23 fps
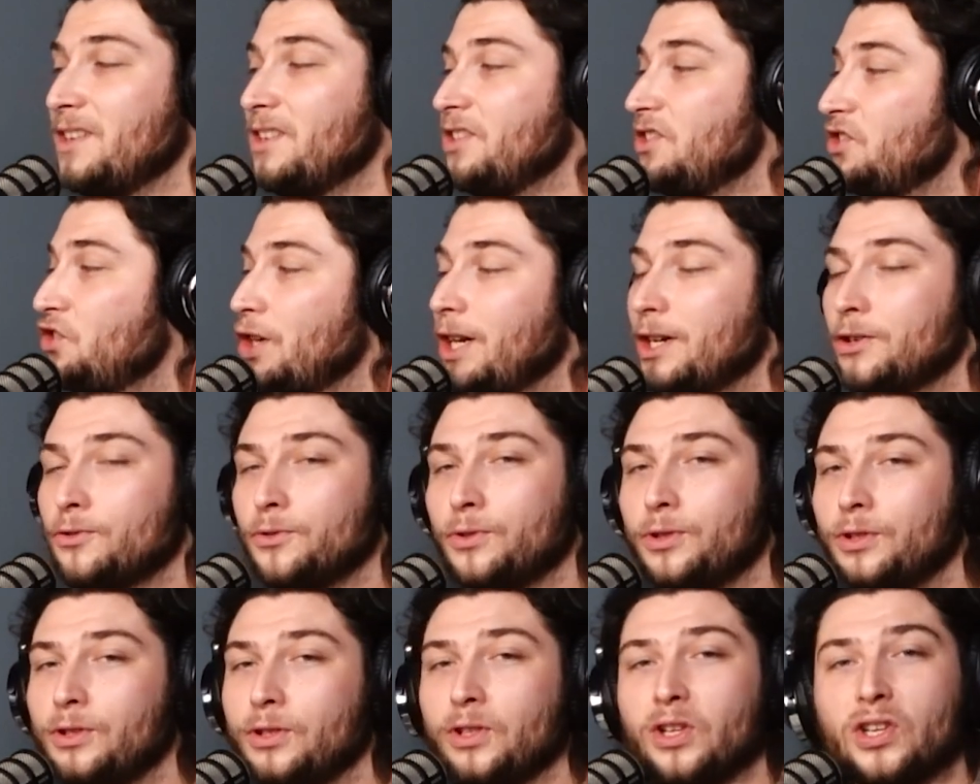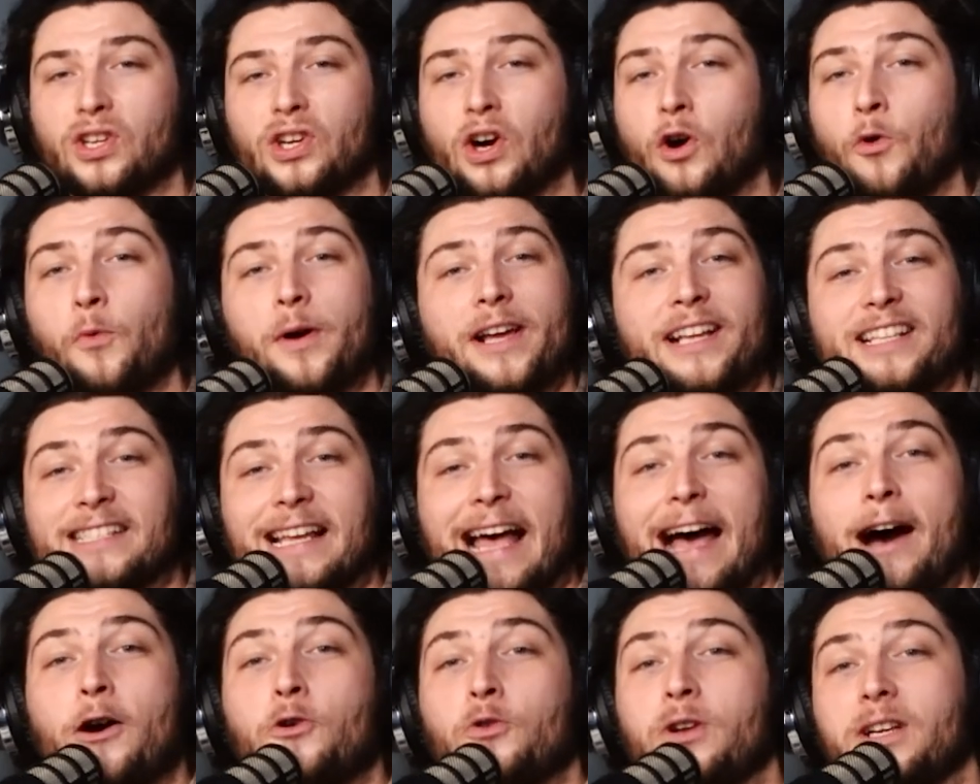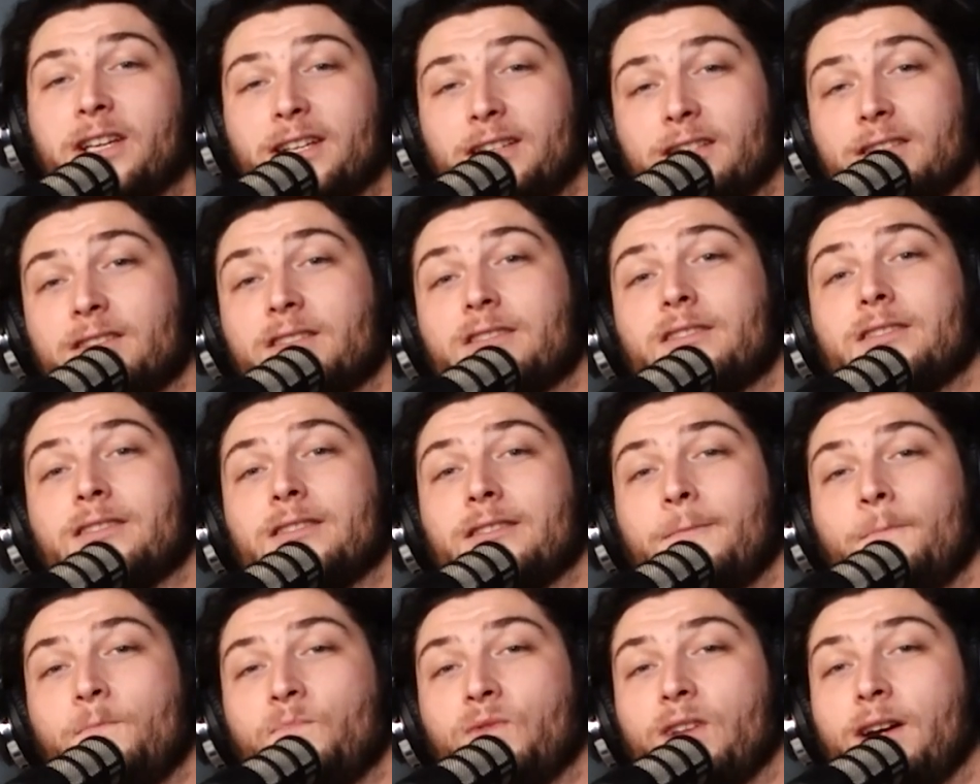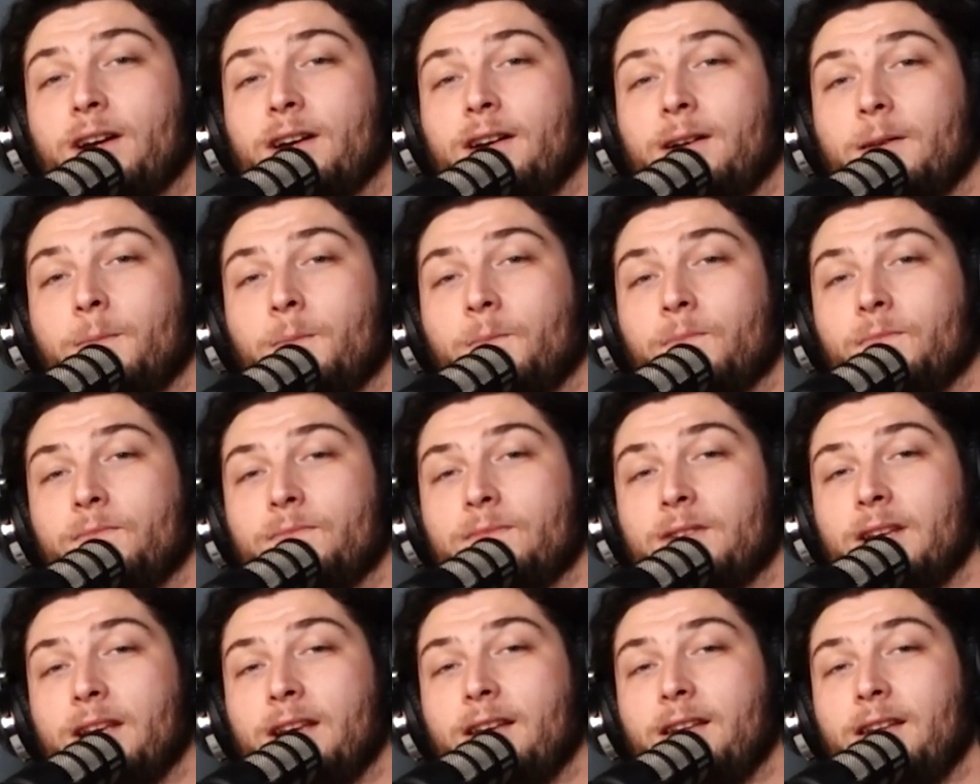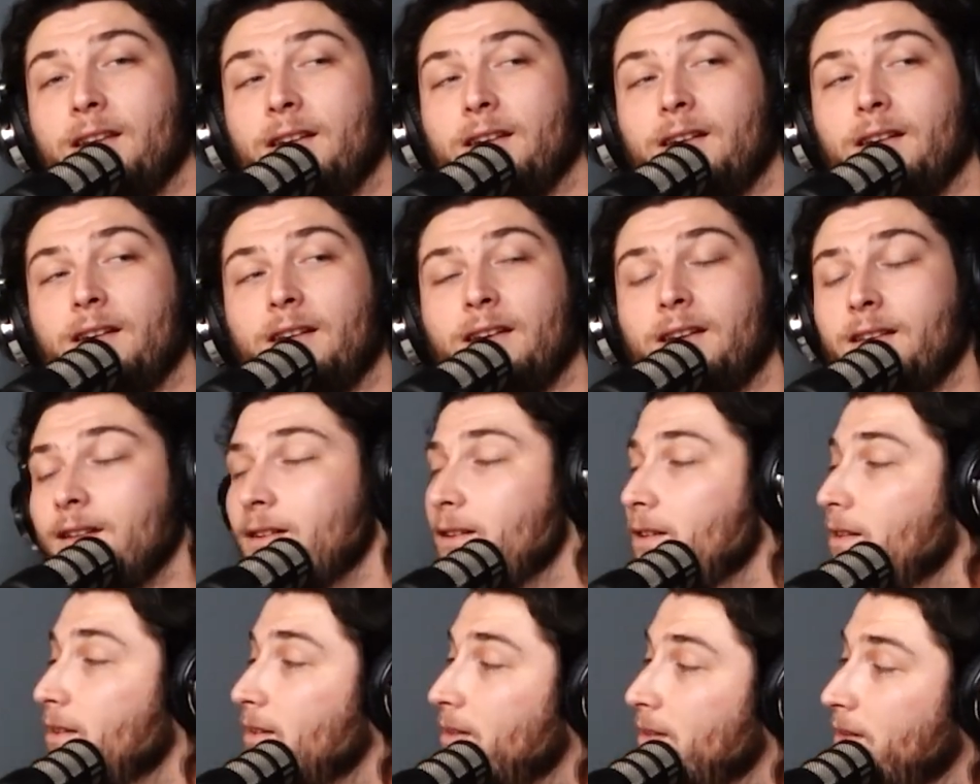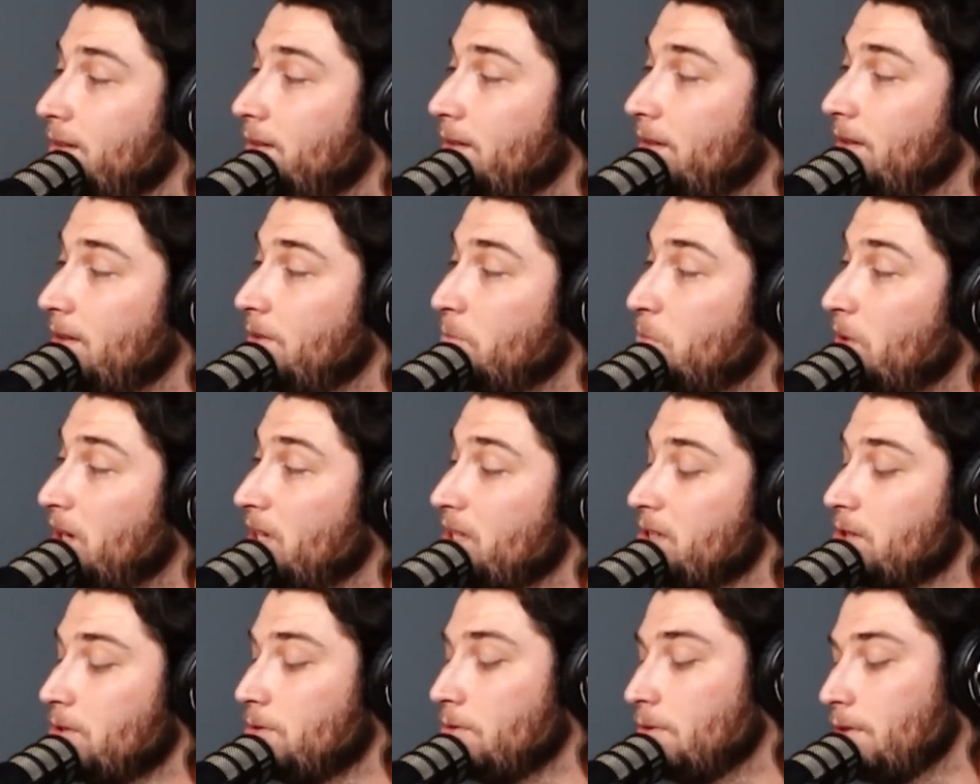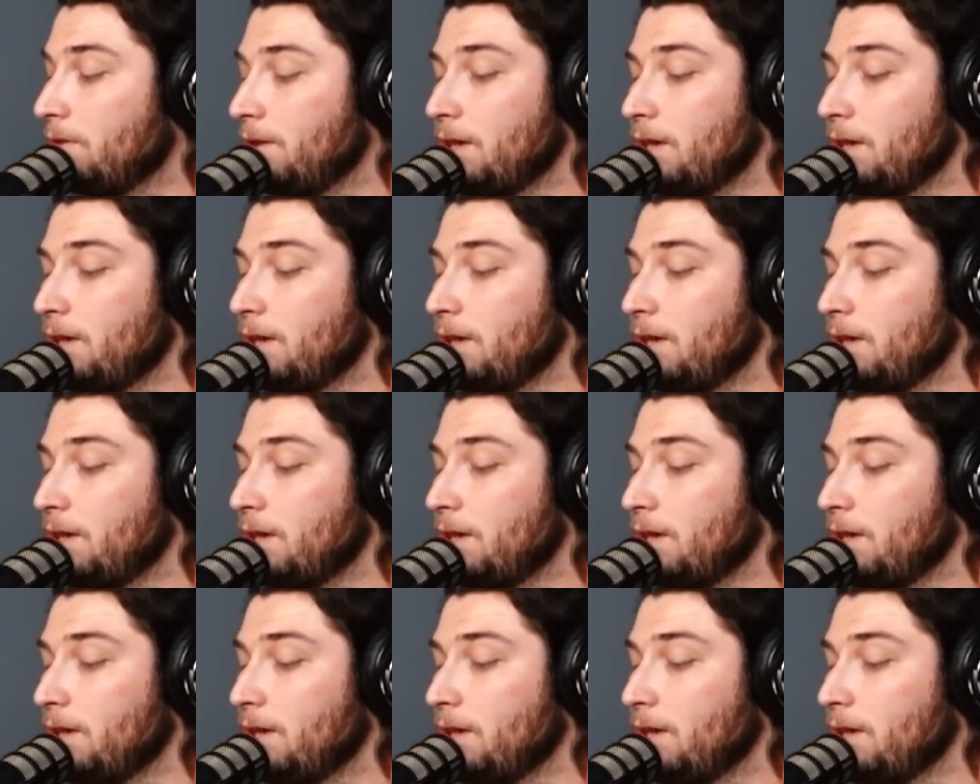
general goings outings um, in in uh, in my youth.